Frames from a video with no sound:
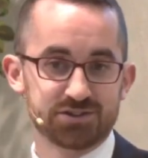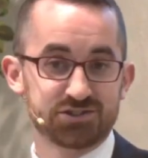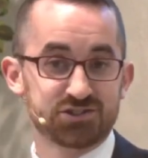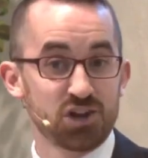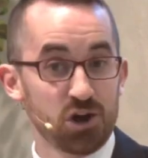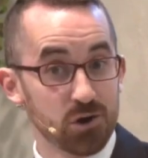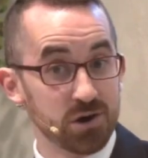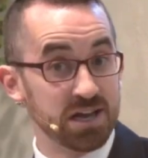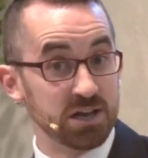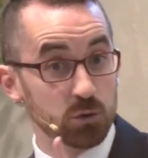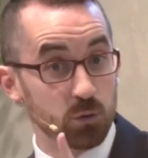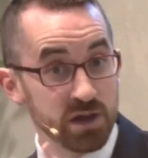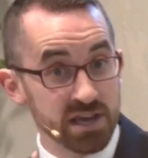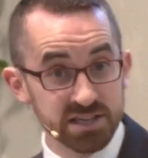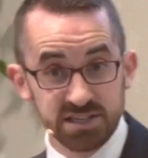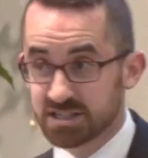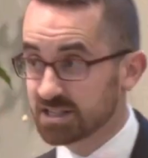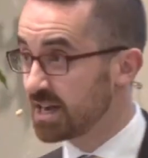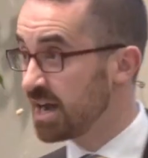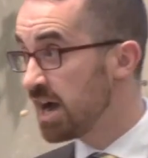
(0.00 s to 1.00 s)
So, in
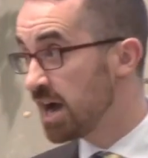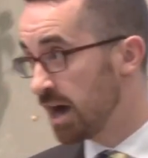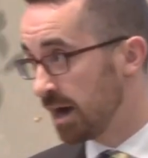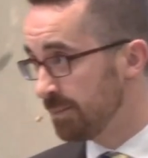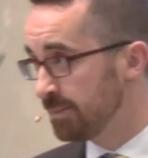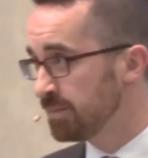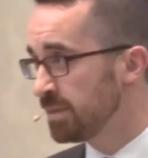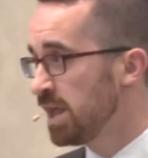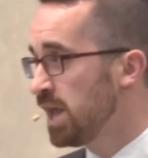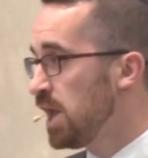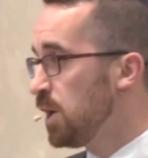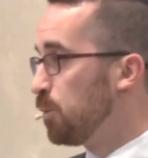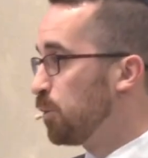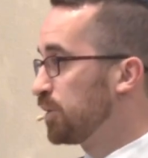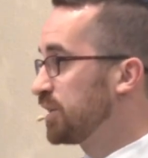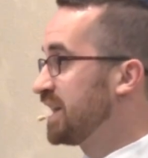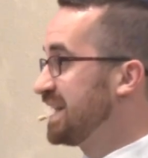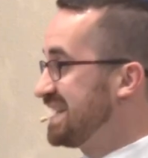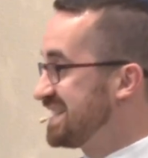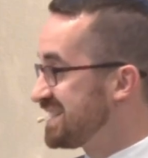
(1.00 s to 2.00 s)
weeks to come,
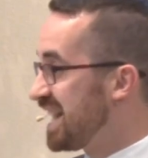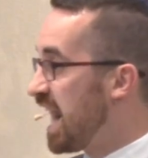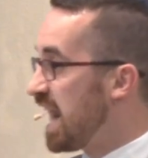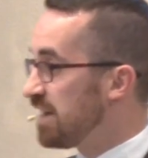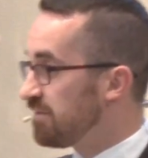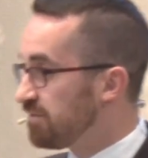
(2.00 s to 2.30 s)
we're going to dive